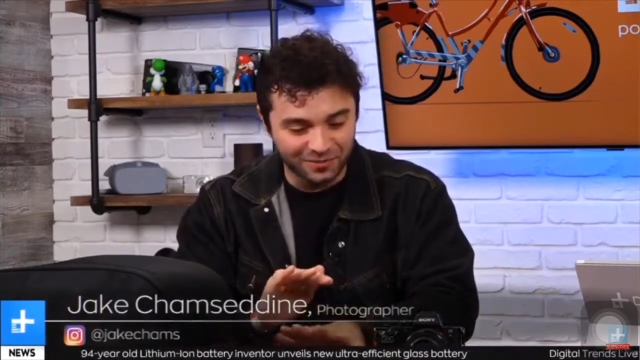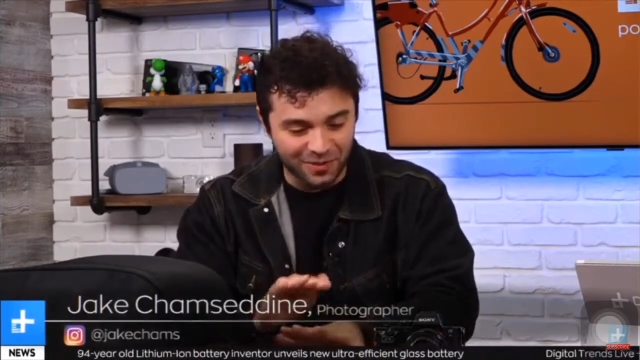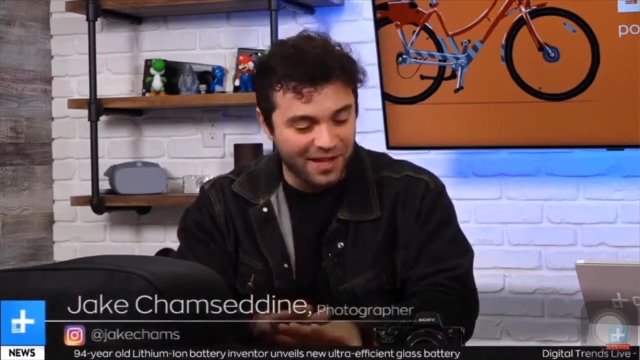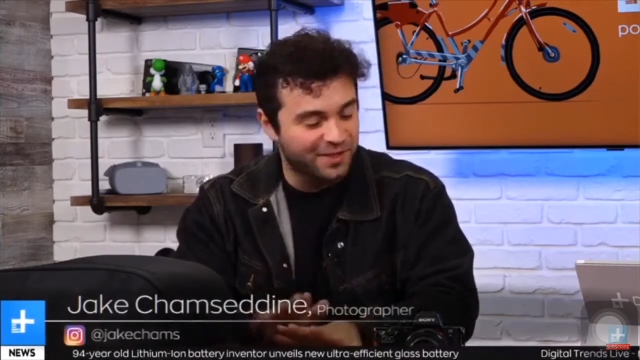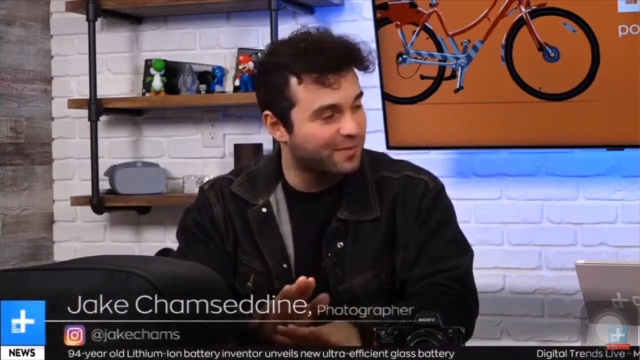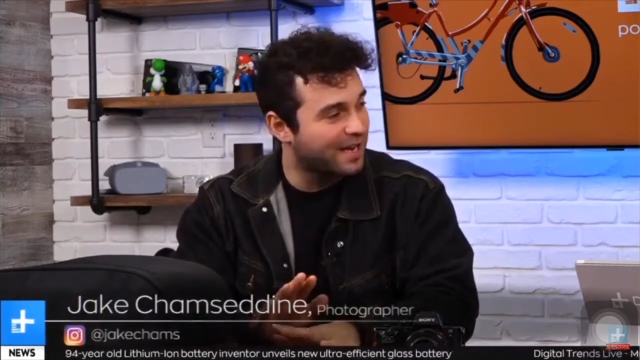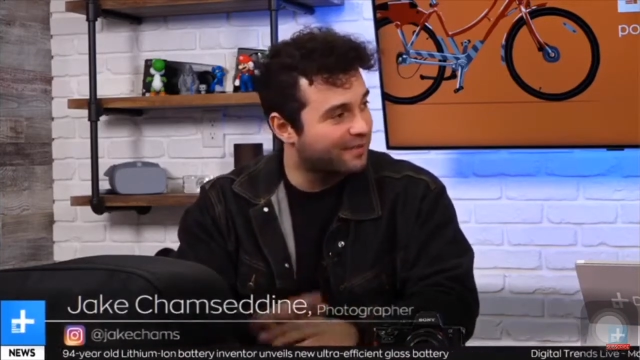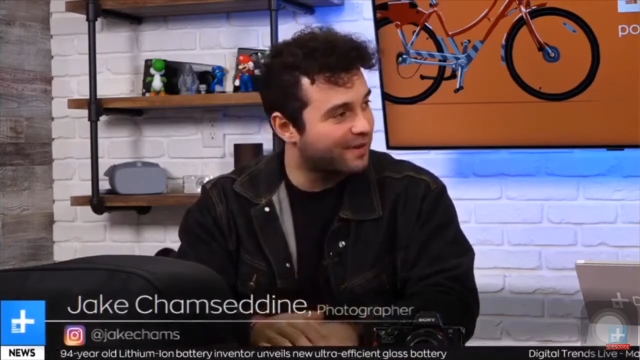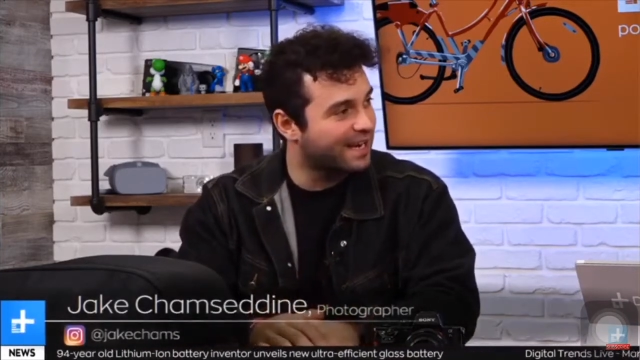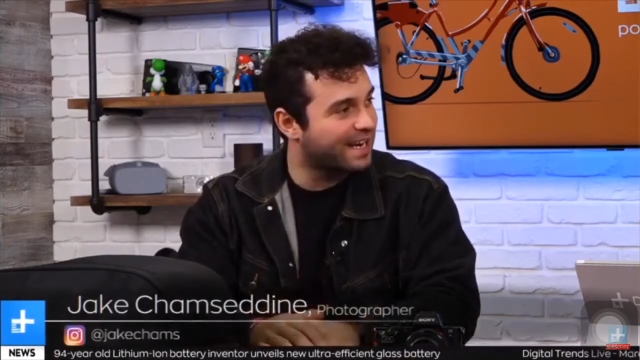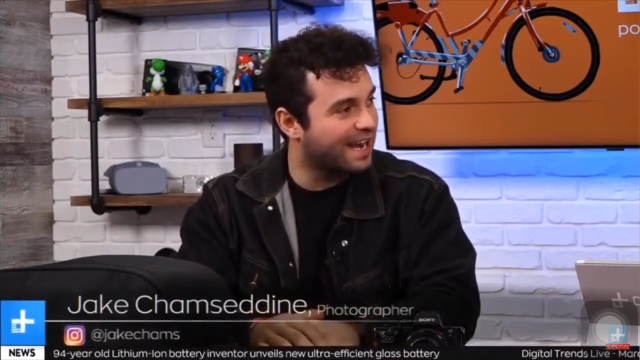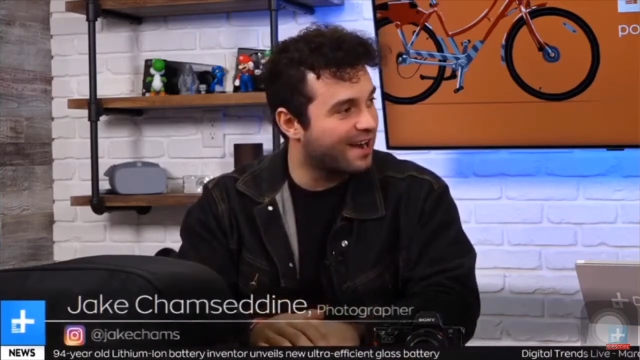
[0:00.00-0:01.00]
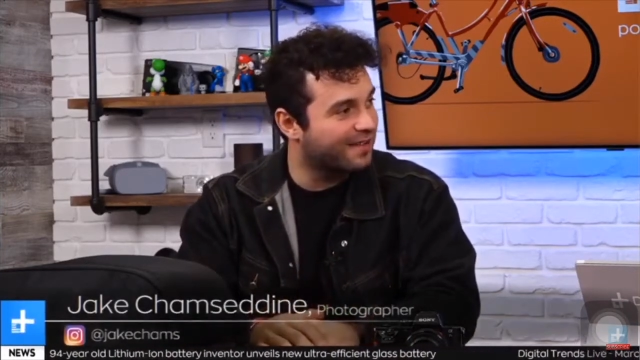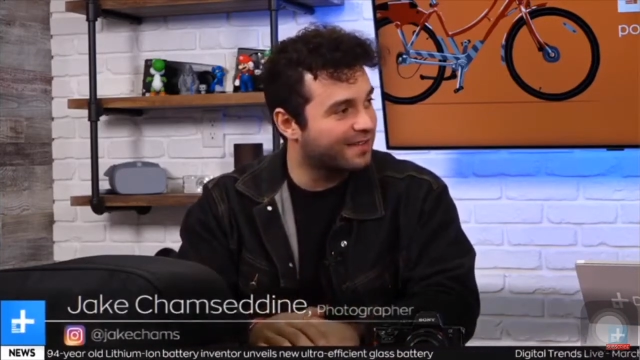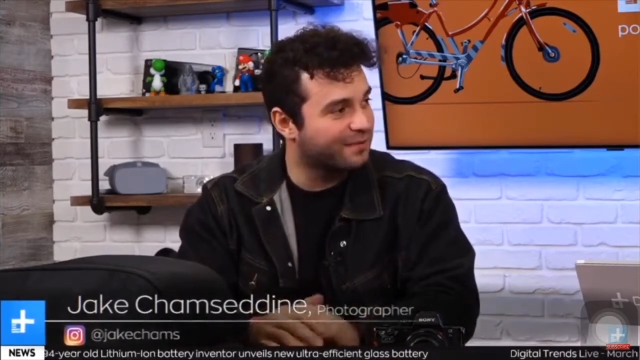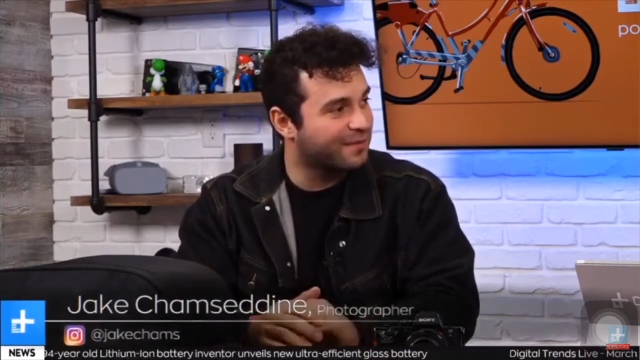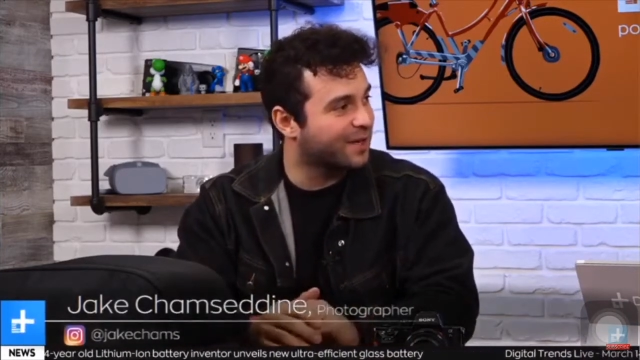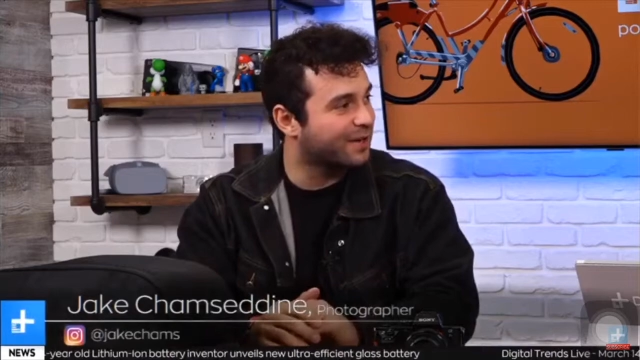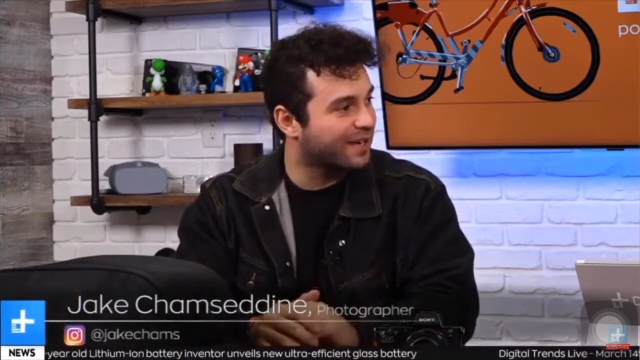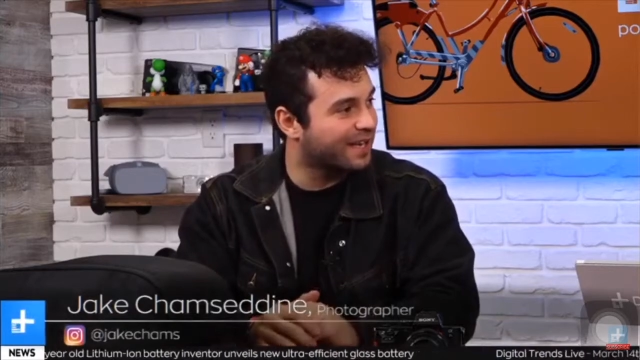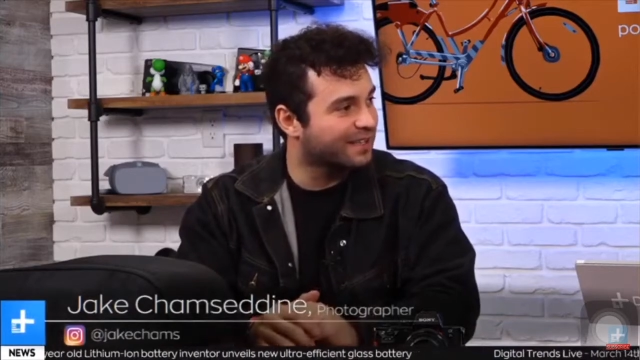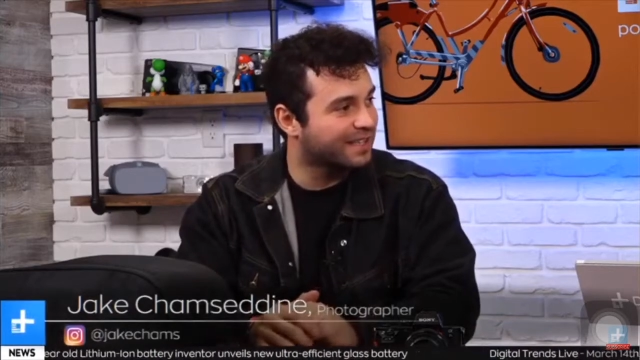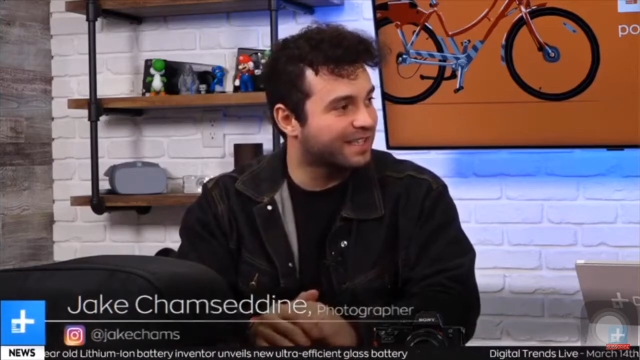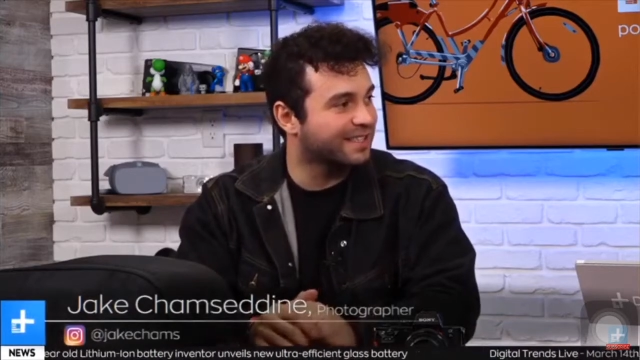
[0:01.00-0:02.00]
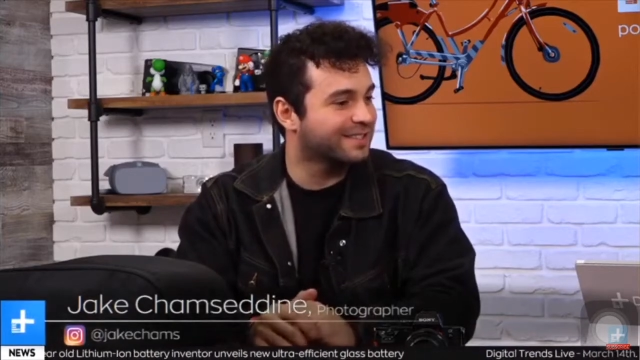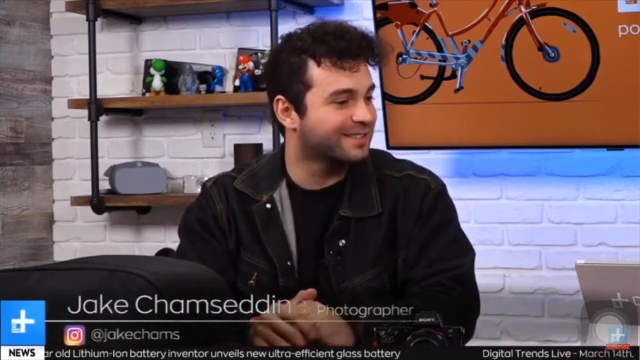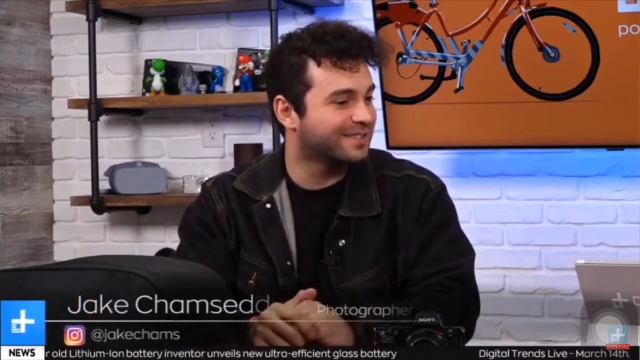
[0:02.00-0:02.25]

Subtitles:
ride the wave right now and then figure it out later.